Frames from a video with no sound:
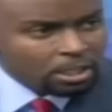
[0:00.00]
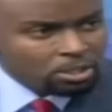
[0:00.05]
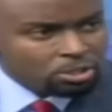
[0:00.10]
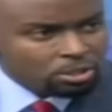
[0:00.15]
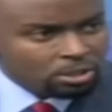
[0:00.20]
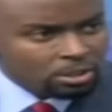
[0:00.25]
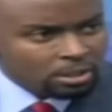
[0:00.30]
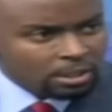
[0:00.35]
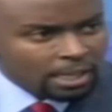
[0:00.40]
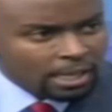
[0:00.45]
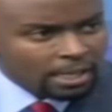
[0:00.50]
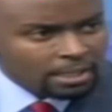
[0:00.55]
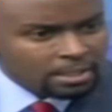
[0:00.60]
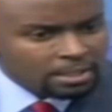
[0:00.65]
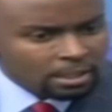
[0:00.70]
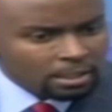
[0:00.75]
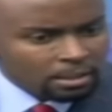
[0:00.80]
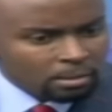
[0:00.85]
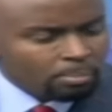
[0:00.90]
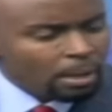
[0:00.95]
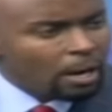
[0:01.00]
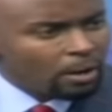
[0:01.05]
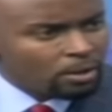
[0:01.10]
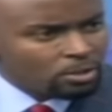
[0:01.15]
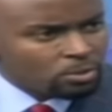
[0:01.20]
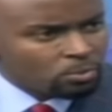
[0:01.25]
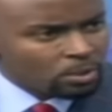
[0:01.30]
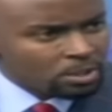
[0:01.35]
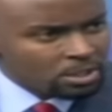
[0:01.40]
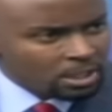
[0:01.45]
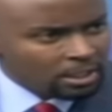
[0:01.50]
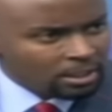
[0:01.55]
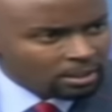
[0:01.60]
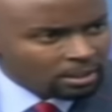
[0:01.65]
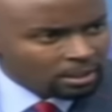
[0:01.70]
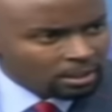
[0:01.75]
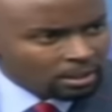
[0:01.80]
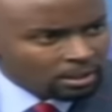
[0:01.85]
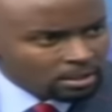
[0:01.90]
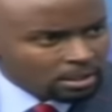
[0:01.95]
you mentioned that uh, the powers were
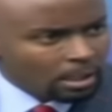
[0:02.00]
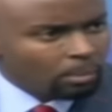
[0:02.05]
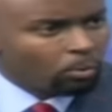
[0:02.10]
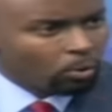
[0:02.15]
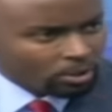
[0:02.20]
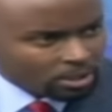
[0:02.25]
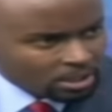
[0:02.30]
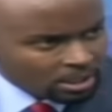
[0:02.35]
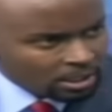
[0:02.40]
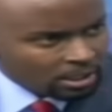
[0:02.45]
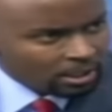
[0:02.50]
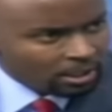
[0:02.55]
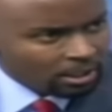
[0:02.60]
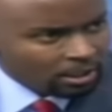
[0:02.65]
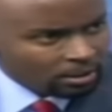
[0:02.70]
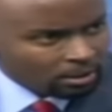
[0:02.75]
taken somewhat